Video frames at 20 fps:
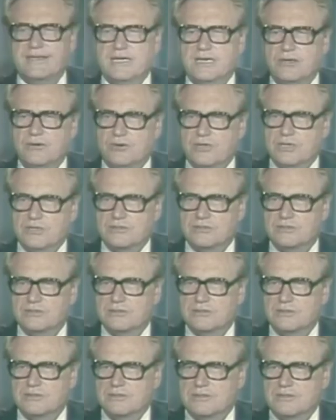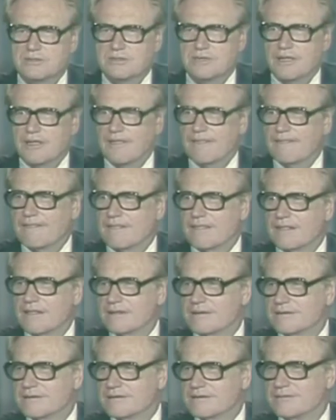hearings. You doubt that you will
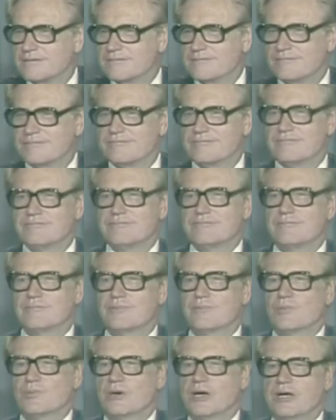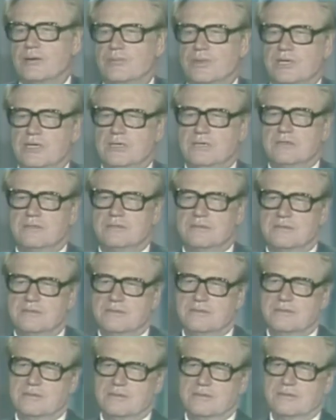be confirmed? Pardon me? You
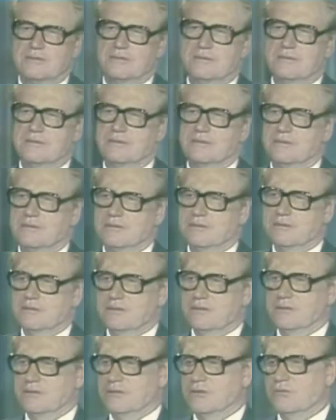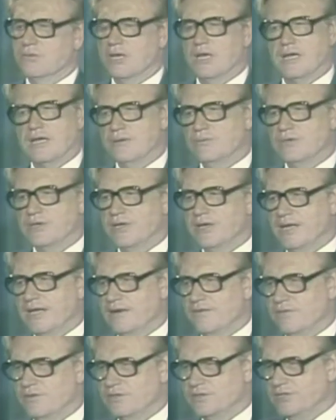doubt that you will be confirmed? Well, I would
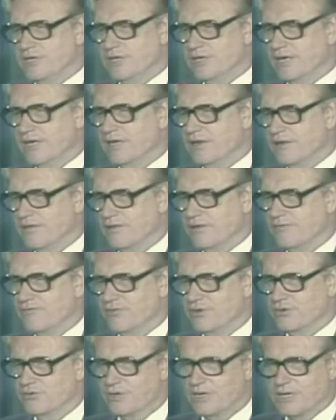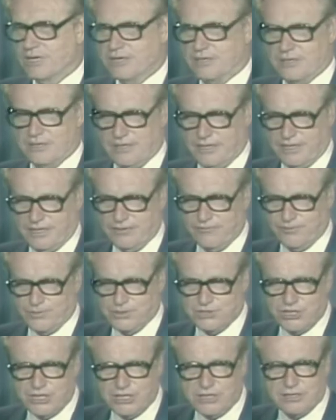never take anything for granted in life,
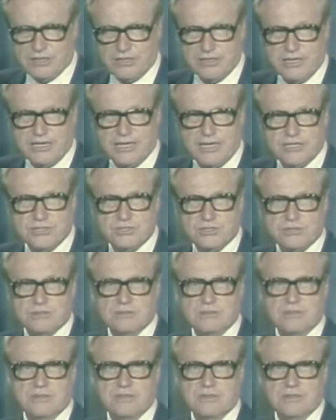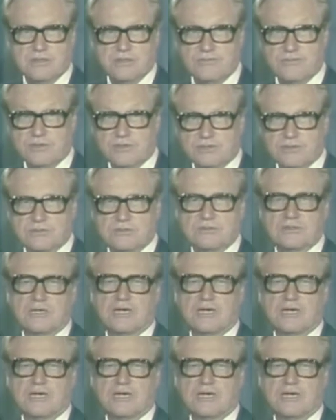particularly action uh, of this